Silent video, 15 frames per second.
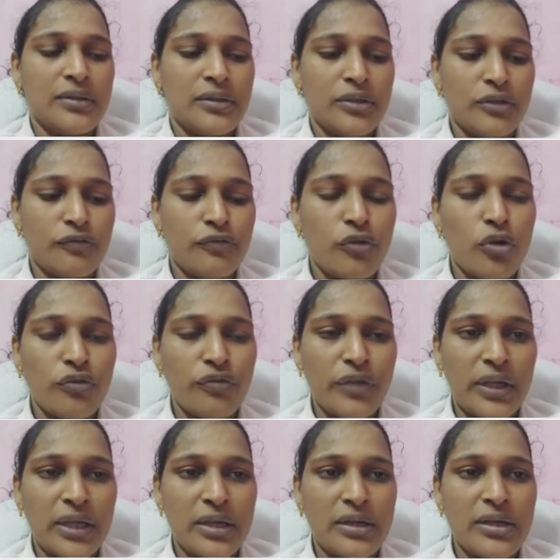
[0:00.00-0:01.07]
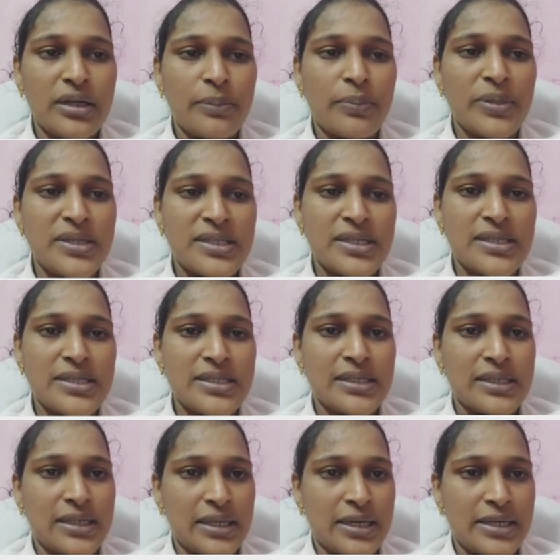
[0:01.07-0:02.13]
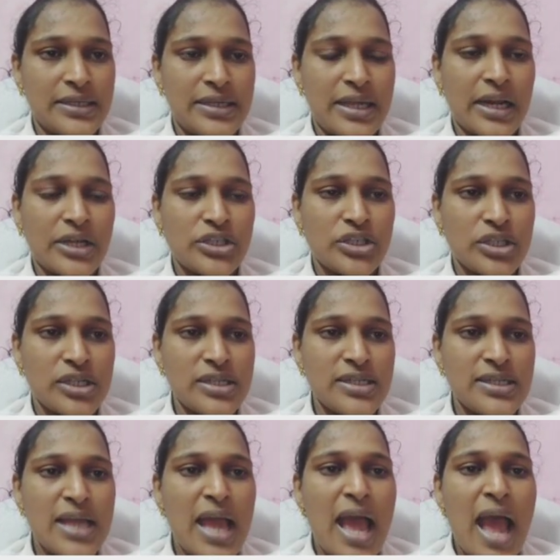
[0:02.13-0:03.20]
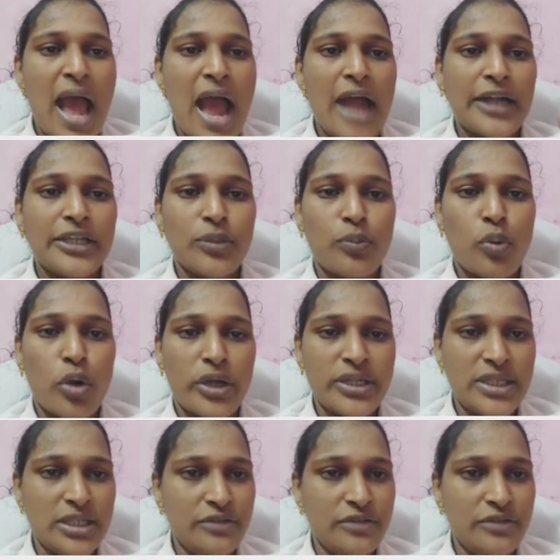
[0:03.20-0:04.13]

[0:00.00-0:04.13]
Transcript: forefinger represents the current directions, and the pointing